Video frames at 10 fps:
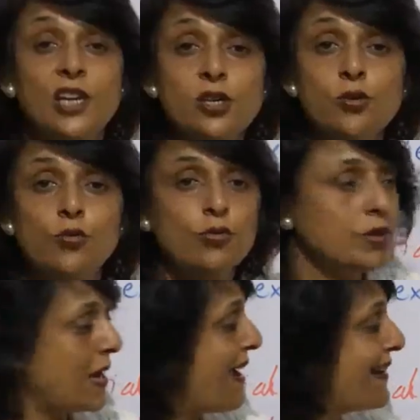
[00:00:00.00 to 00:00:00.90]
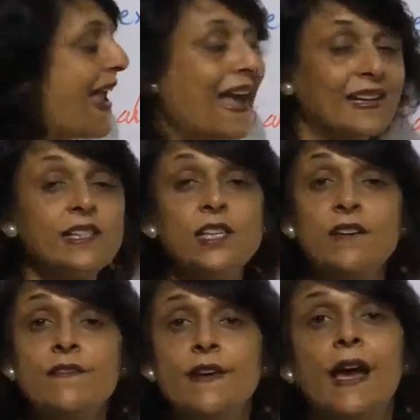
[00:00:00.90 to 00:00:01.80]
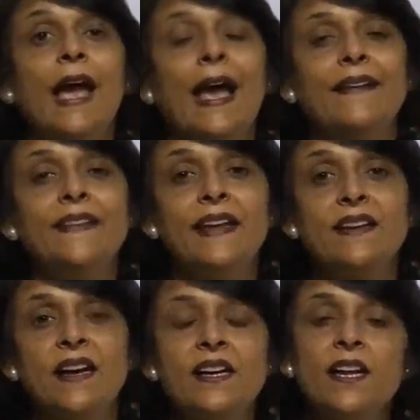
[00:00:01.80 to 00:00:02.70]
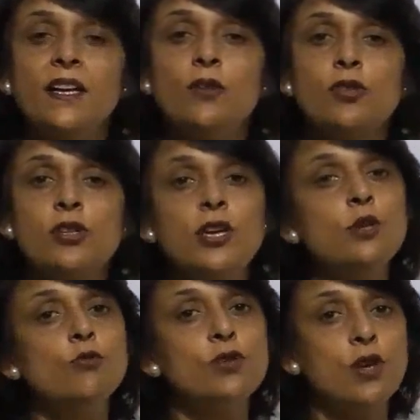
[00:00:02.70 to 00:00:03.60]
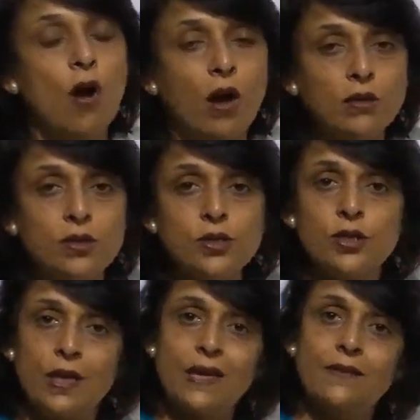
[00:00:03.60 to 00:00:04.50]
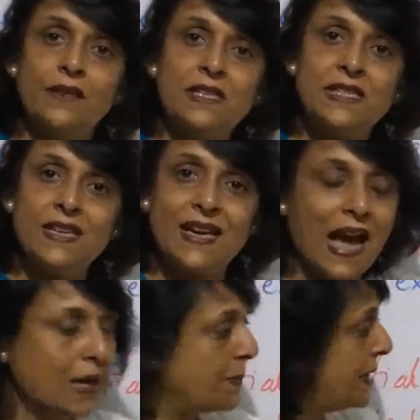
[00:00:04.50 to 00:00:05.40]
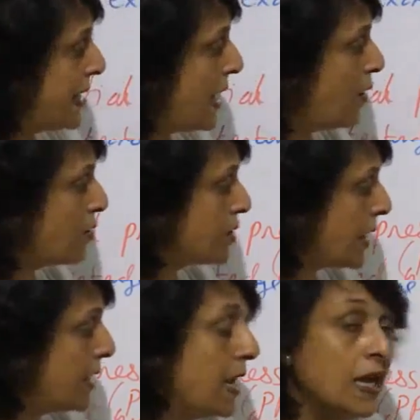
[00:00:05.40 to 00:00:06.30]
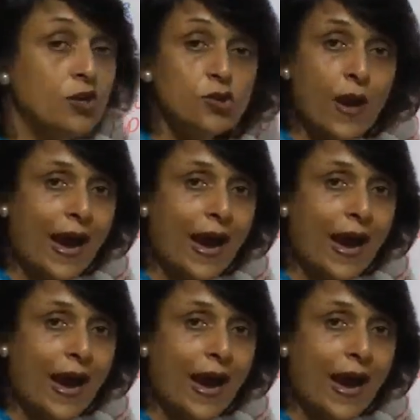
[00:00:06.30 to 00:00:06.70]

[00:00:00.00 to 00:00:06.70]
Tissues are active and they are continuously using oxygen and releasing carbon dioxide. So